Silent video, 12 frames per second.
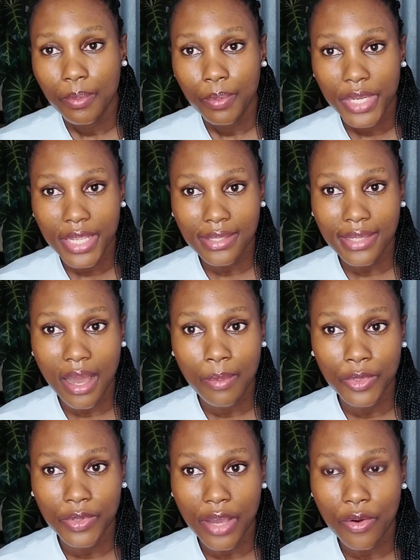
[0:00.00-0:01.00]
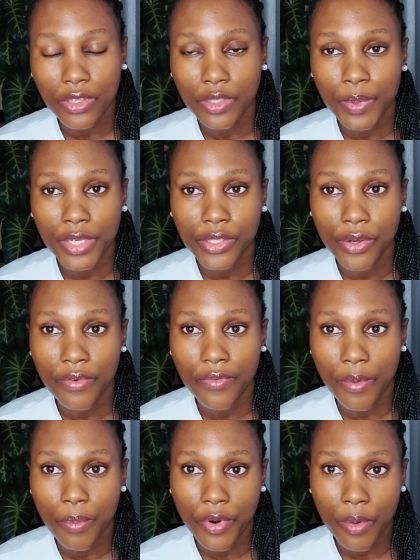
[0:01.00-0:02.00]
please come to the hospital
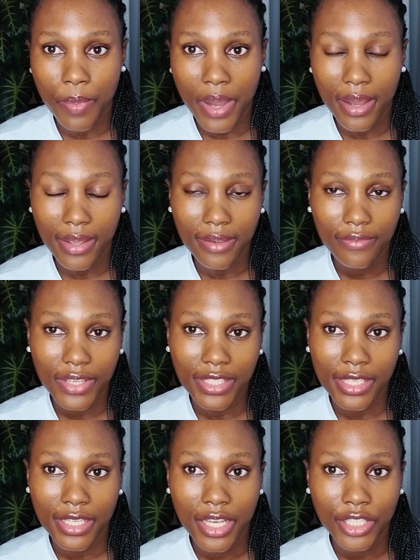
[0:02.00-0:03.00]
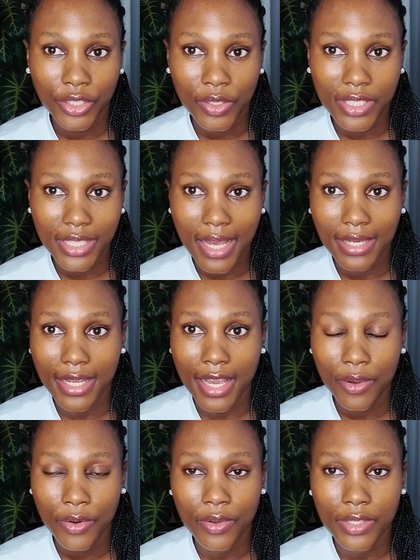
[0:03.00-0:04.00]
for proper investigations and
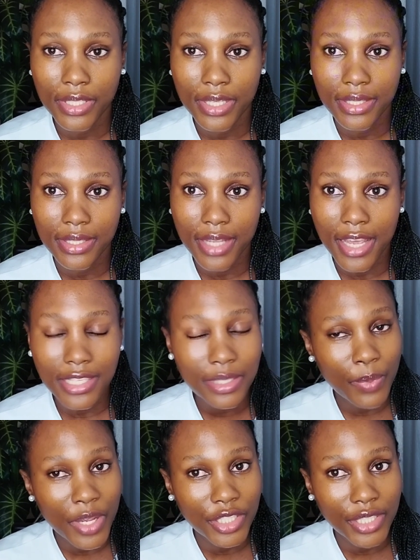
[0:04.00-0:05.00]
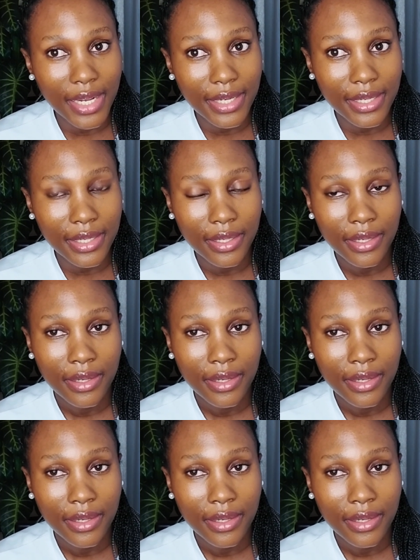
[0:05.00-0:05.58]
diagnosis, especially